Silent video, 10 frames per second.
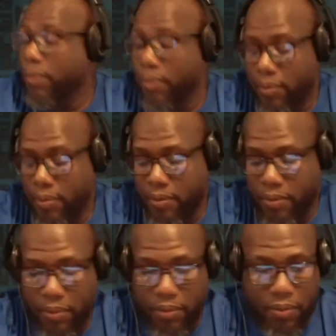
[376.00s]

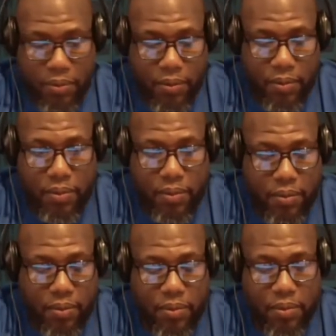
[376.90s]

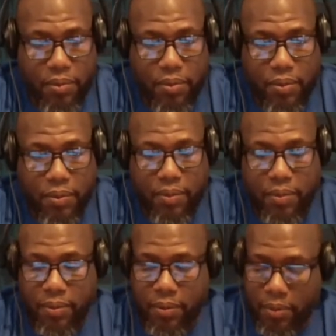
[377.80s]

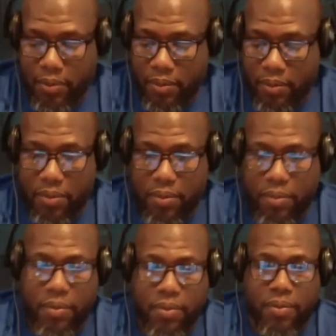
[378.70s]

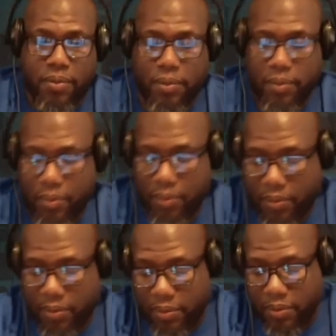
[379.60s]

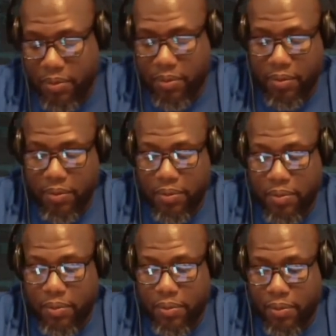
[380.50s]

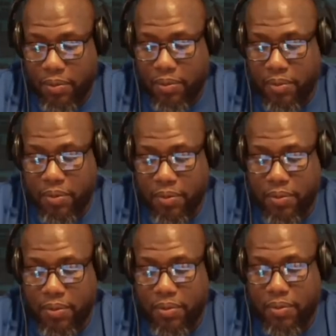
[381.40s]

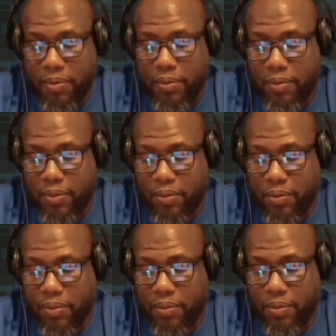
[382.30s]

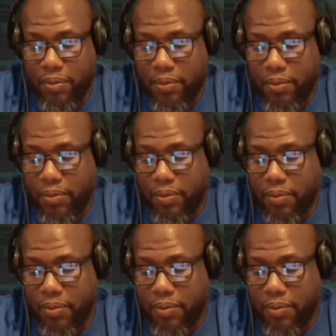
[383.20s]
(silent)